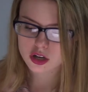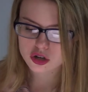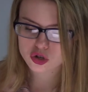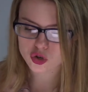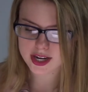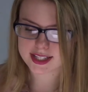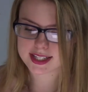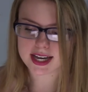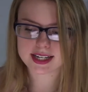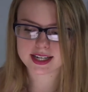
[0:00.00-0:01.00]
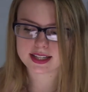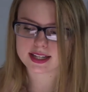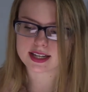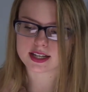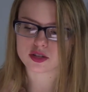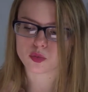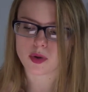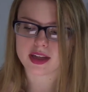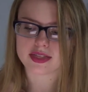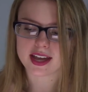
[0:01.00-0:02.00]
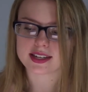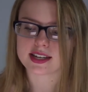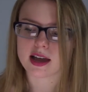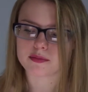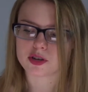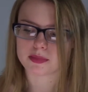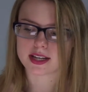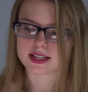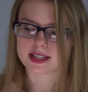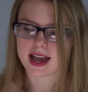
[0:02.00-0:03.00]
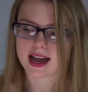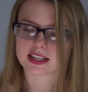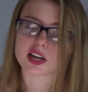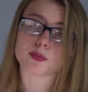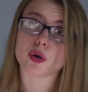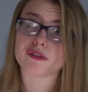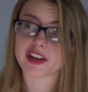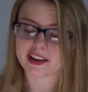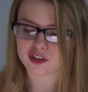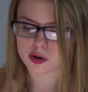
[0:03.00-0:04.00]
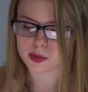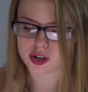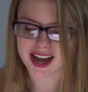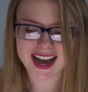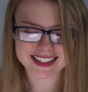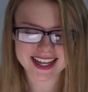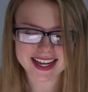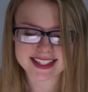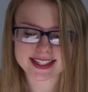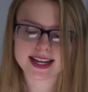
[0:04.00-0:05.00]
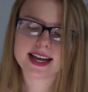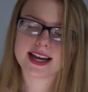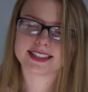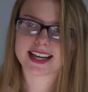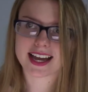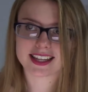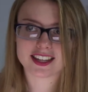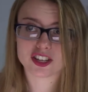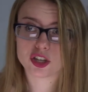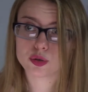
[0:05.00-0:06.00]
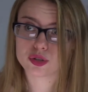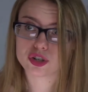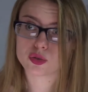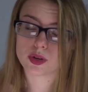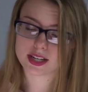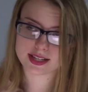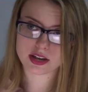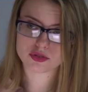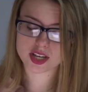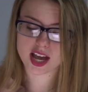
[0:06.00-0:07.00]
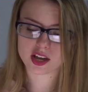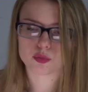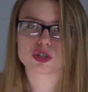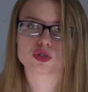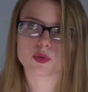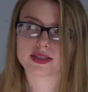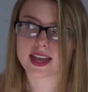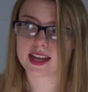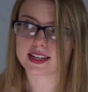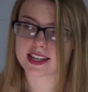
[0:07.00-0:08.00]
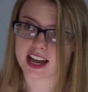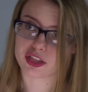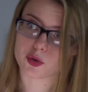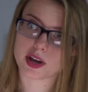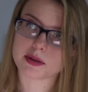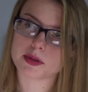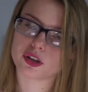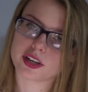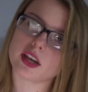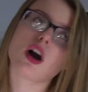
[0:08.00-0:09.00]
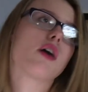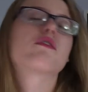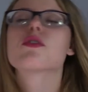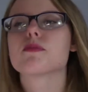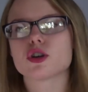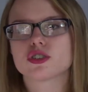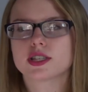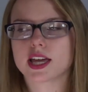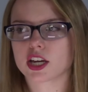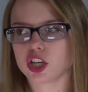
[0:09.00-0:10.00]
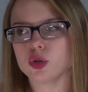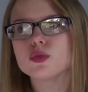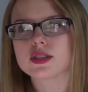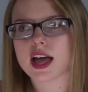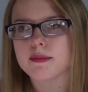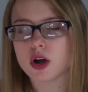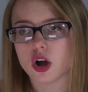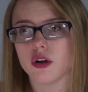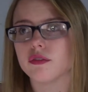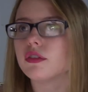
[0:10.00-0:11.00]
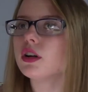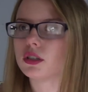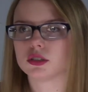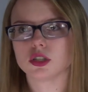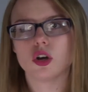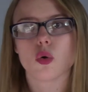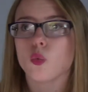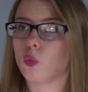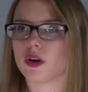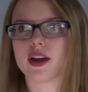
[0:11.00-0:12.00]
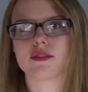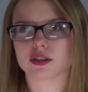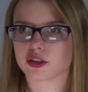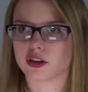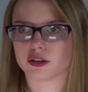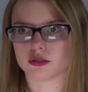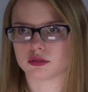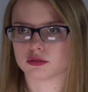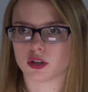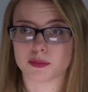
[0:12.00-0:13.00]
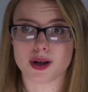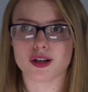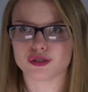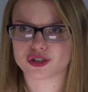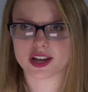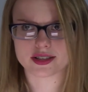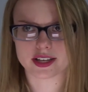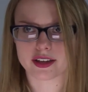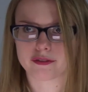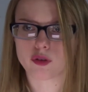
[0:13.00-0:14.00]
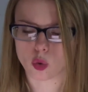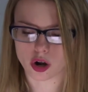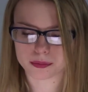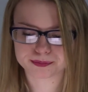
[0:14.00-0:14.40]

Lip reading: Transcendence is when they attempt to place the act in a more favorable context. Attacking the accuser is what it sounds like, which is when they attack the credibility of the person that accused them of whatever they're apologizing for.